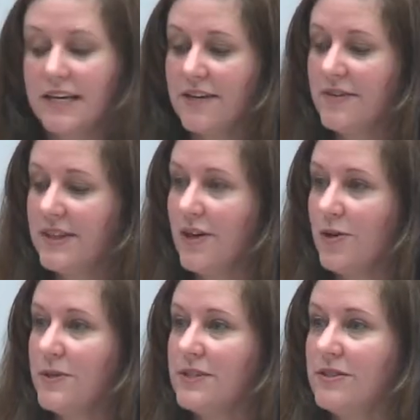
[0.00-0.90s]
Even the
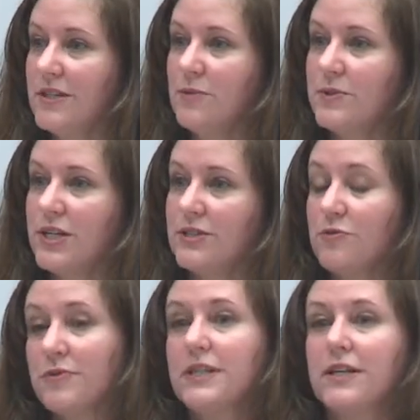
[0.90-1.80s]
OECD, which has
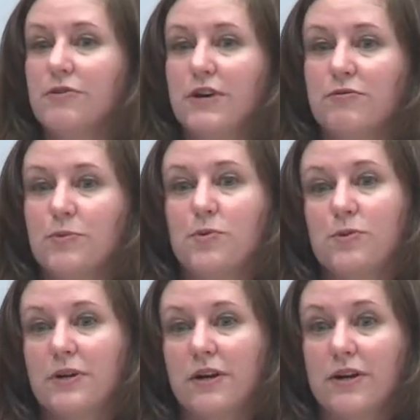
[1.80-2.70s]
a really great report